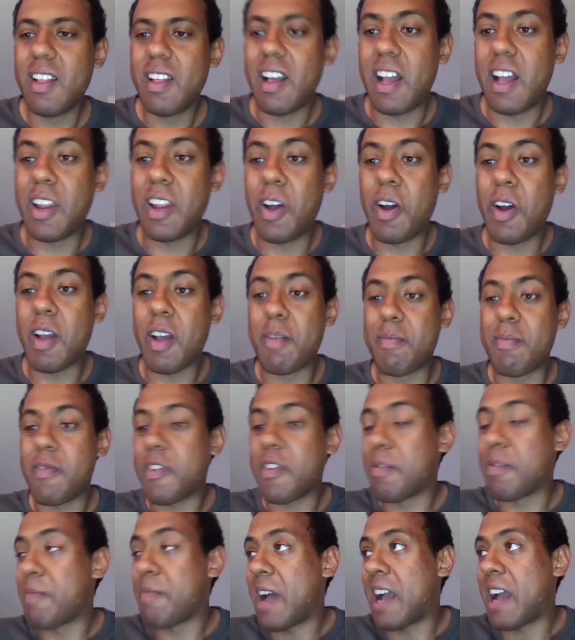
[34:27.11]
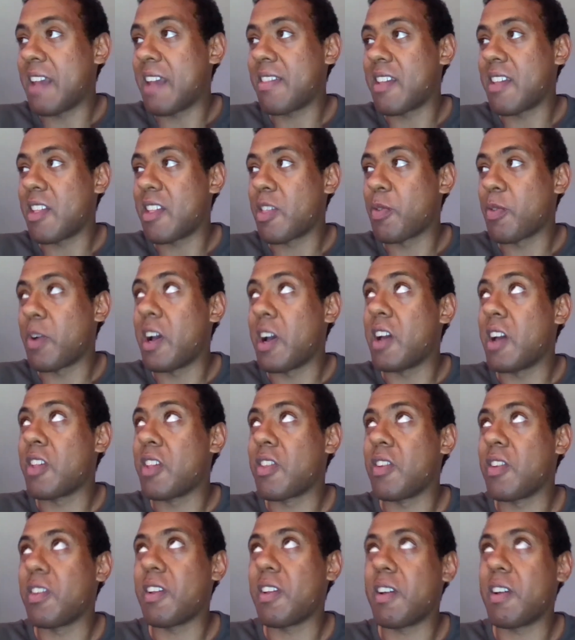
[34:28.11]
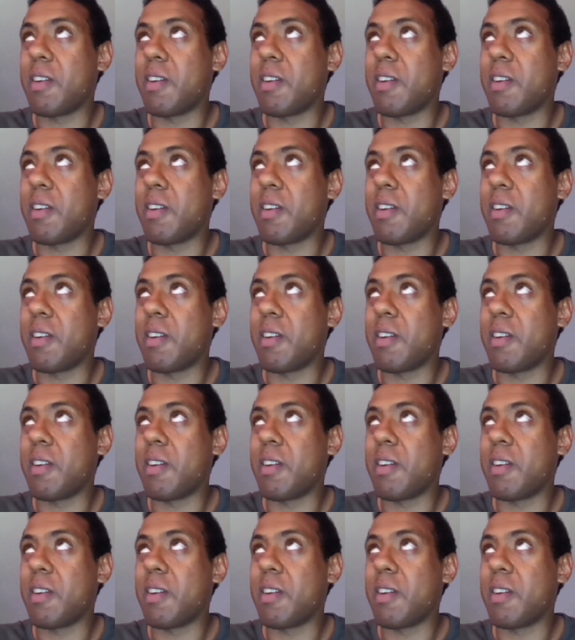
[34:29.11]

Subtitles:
I know from my situation,